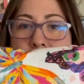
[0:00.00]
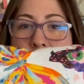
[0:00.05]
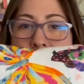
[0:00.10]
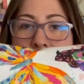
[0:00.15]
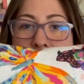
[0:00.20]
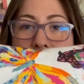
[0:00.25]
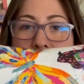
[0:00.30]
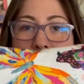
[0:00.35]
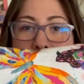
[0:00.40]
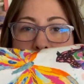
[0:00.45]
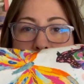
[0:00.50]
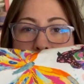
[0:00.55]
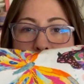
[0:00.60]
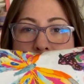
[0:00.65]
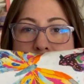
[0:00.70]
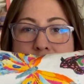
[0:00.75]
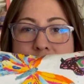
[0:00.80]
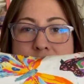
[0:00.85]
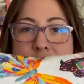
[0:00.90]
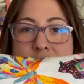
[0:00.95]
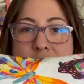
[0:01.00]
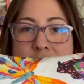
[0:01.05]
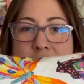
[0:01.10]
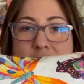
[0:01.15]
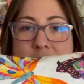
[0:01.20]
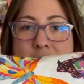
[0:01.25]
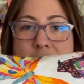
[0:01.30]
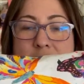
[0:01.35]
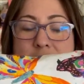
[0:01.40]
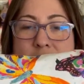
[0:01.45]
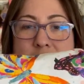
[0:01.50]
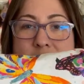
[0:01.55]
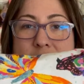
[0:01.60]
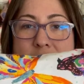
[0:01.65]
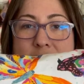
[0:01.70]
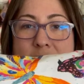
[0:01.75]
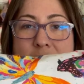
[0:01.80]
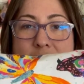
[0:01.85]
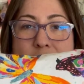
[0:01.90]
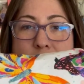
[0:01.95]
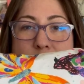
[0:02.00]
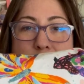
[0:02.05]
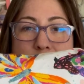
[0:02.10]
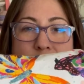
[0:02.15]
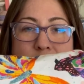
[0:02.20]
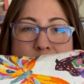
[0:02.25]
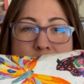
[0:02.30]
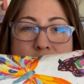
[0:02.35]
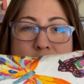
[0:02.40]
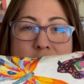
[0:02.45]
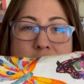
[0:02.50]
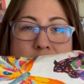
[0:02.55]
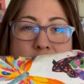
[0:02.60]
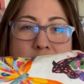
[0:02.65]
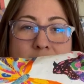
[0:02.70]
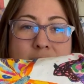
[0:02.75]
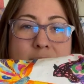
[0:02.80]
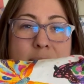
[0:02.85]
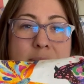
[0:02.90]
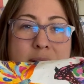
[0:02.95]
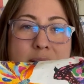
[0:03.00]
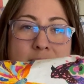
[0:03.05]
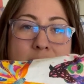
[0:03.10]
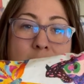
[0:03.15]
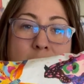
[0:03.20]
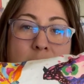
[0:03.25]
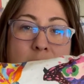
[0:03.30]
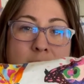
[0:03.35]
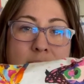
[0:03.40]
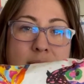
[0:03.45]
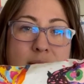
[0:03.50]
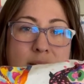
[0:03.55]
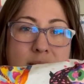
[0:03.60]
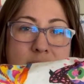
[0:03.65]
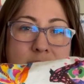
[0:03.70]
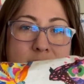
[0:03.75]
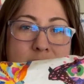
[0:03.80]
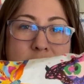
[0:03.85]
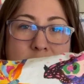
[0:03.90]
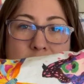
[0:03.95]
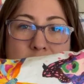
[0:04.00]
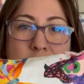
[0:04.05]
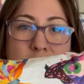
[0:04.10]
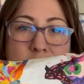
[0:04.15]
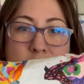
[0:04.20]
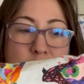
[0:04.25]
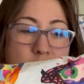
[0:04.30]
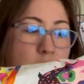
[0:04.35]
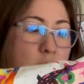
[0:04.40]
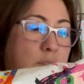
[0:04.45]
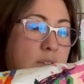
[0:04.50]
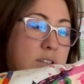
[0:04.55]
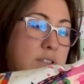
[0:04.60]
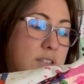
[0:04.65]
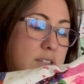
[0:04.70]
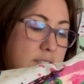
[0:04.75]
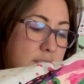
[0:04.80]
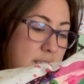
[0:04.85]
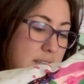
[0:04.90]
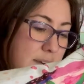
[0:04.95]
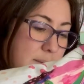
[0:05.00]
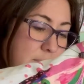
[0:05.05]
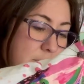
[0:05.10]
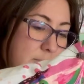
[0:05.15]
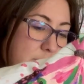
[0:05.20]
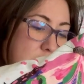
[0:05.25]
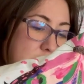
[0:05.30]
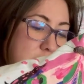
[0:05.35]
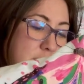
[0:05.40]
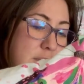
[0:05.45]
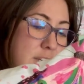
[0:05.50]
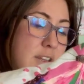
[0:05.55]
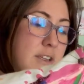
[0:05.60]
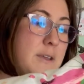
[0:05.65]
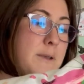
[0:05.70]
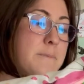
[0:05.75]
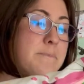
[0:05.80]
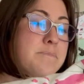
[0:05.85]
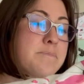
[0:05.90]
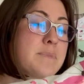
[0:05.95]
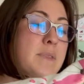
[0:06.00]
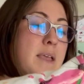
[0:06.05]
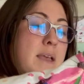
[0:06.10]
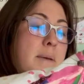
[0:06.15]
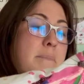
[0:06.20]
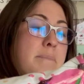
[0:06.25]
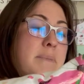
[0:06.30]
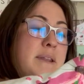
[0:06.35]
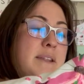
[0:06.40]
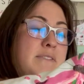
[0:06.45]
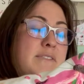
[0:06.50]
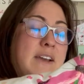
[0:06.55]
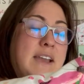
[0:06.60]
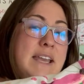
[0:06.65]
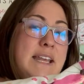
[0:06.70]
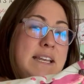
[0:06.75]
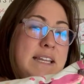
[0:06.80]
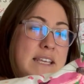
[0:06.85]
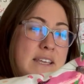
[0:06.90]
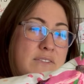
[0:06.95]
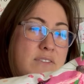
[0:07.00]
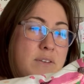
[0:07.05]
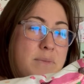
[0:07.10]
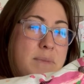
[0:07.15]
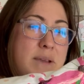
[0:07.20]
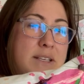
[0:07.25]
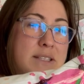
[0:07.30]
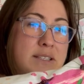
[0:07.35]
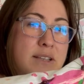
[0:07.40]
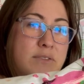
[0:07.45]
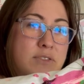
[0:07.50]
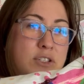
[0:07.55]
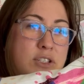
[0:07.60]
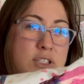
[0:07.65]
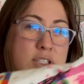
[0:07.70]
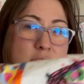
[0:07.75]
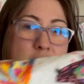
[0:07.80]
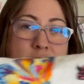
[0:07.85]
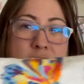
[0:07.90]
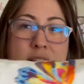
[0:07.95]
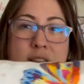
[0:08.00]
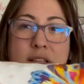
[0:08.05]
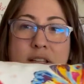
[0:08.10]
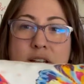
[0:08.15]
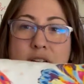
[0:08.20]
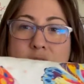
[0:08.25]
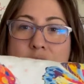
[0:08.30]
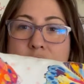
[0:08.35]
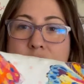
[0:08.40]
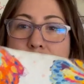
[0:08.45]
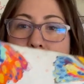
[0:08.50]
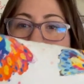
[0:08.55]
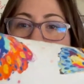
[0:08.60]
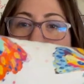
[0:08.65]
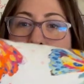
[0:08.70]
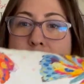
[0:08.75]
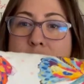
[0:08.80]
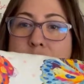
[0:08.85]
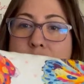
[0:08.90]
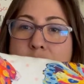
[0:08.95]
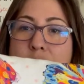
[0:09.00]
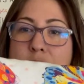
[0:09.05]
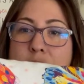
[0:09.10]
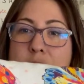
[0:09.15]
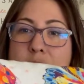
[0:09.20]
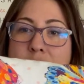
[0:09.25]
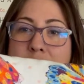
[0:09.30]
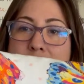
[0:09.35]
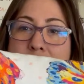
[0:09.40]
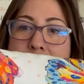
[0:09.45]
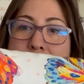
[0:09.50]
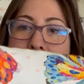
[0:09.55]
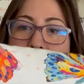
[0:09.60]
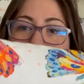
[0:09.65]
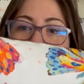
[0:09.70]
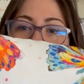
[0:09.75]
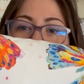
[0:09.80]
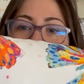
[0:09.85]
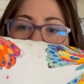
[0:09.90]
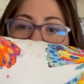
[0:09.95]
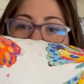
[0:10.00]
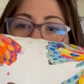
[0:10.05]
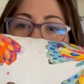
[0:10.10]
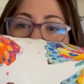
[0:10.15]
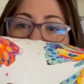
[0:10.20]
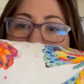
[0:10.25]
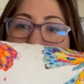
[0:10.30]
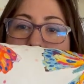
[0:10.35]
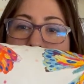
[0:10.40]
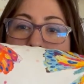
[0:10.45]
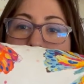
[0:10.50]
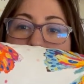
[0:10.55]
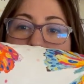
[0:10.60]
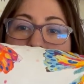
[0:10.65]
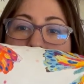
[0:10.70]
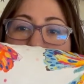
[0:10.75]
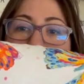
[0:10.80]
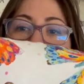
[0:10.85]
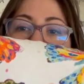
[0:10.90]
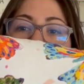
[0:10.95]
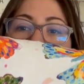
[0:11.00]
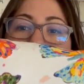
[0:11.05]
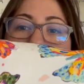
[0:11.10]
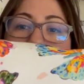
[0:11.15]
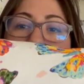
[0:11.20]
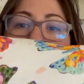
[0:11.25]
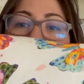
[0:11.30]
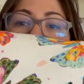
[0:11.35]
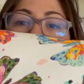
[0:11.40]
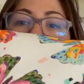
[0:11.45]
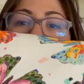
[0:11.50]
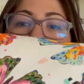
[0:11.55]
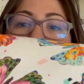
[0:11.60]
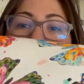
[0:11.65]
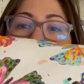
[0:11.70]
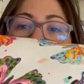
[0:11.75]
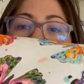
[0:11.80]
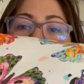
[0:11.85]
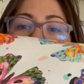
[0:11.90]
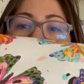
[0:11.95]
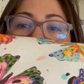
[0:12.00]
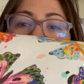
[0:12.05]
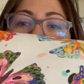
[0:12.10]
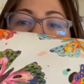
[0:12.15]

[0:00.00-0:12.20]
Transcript: I would, you can see like a slight imperfection here. And I mean, come on, it, so there's a slight imperfection. But if I had given myself just a little more room, it would be a little smoother like this side